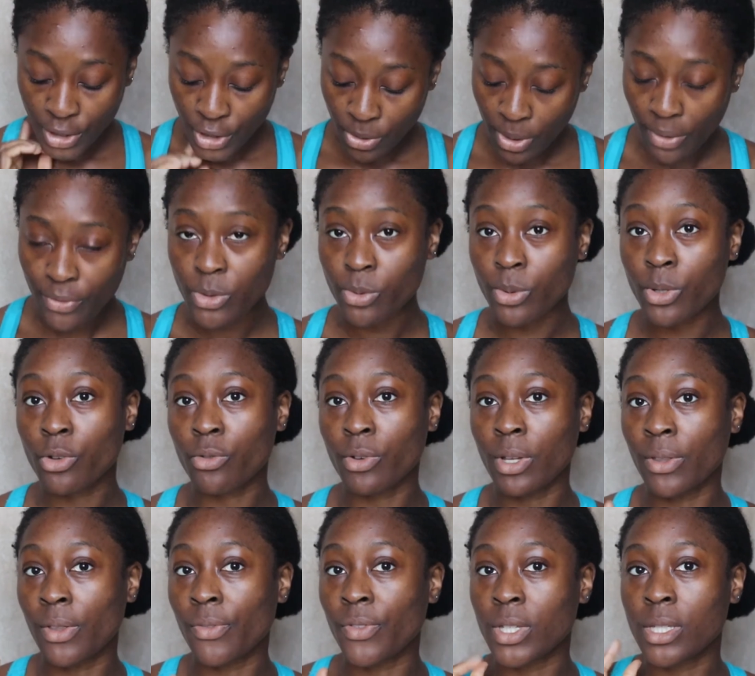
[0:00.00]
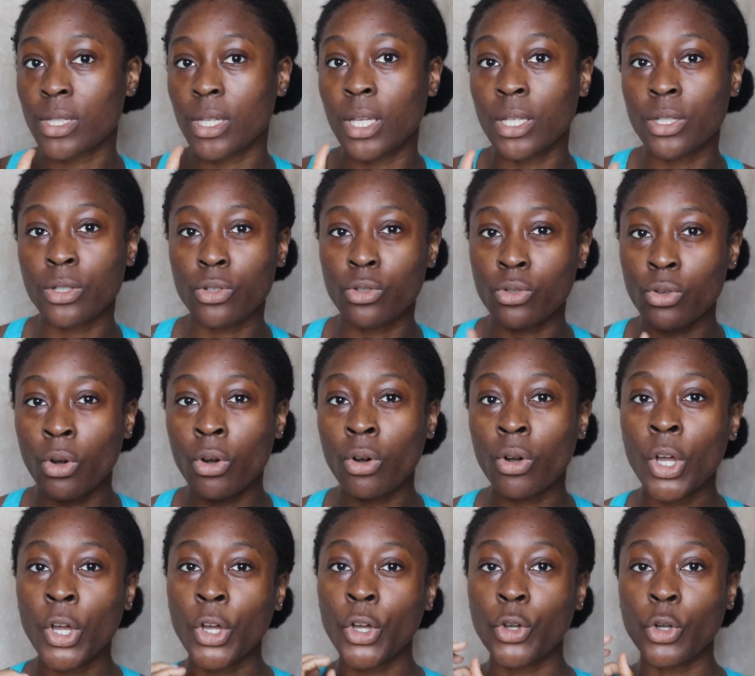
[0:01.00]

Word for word: I do have to agree that this is not